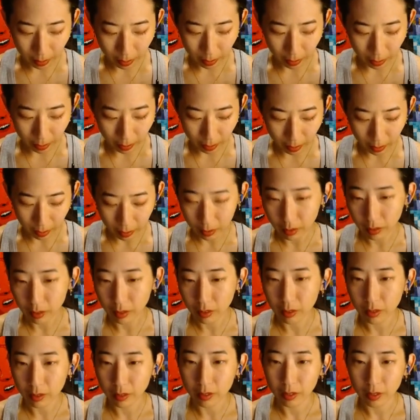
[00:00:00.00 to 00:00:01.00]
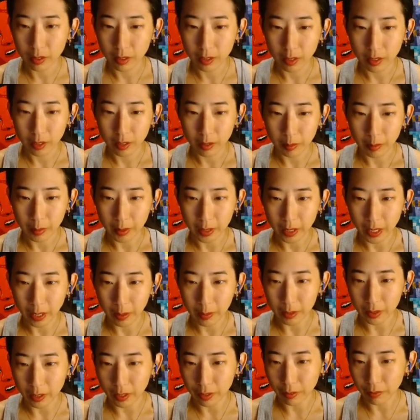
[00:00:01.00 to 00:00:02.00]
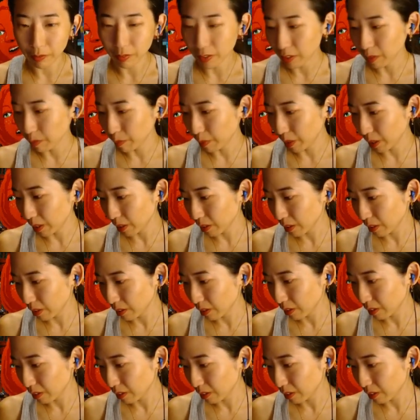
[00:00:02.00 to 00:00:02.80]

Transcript: think. But that was a lot of fun to make.